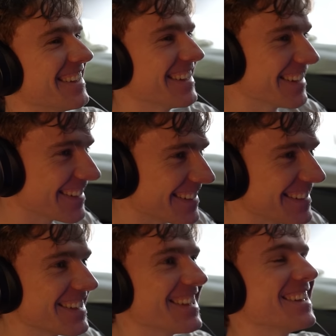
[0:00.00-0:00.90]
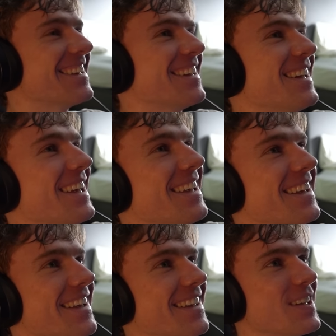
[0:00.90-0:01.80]
time to speak to me, and I'm
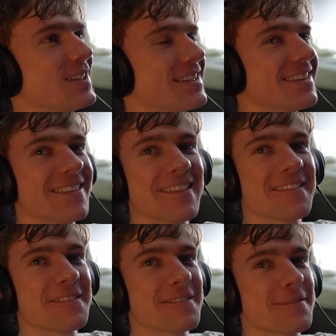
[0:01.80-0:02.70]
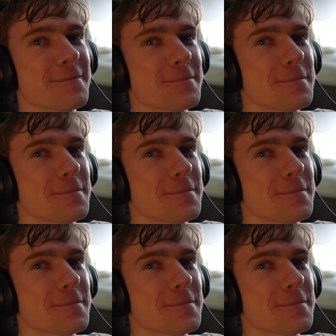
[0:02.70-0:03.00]
hoping that this will, you